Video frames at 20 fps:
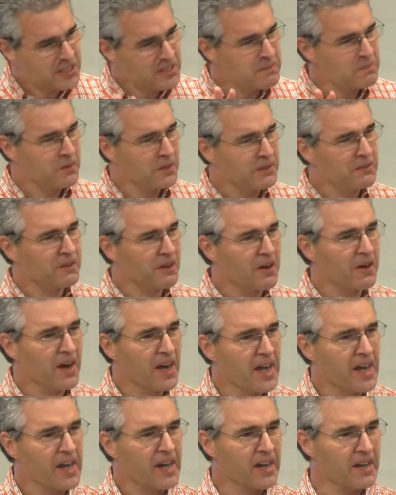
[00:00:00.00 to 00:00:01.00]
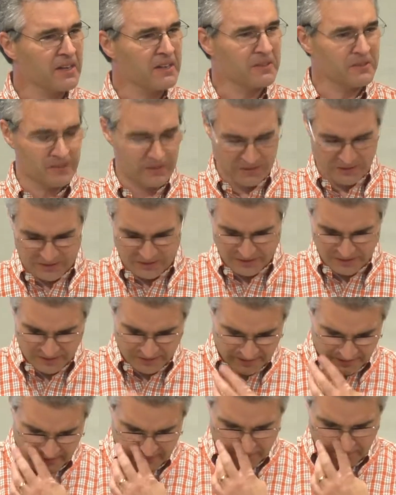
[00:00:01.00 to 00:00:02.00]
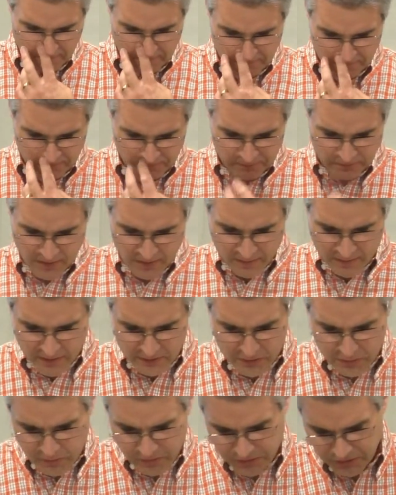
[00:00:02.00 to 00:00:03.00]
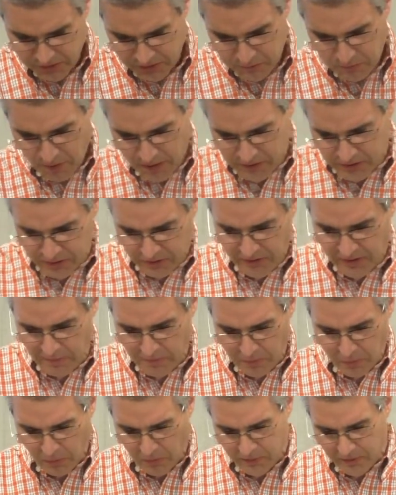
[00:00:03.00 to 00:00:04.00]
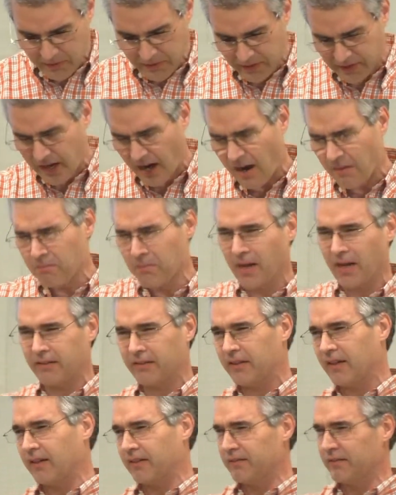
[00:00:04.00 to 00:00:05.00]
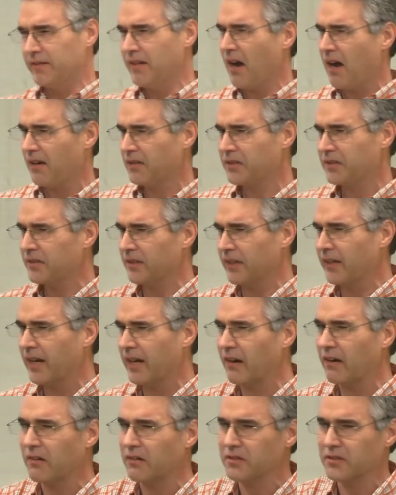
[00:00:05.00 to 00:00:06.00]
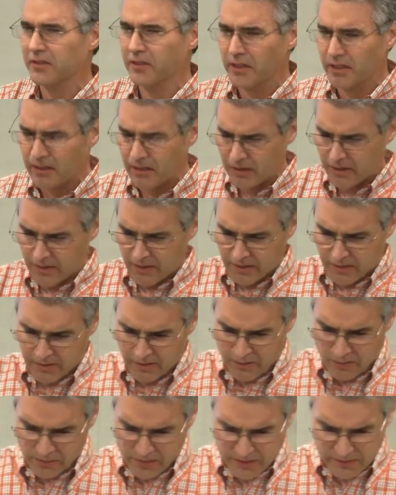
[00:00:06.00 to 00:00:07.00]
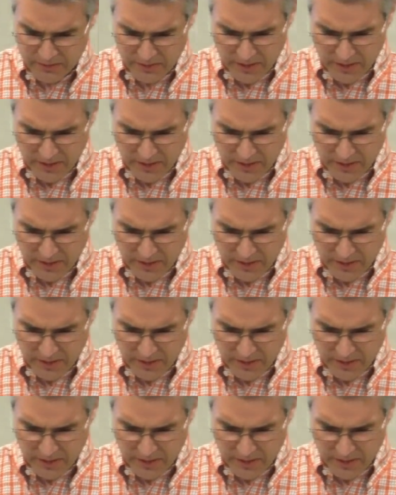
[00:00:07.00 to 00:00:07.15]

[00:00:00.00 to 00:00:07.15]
Him with our hands. This was especially important to combat that Gnostic heresy, you know, because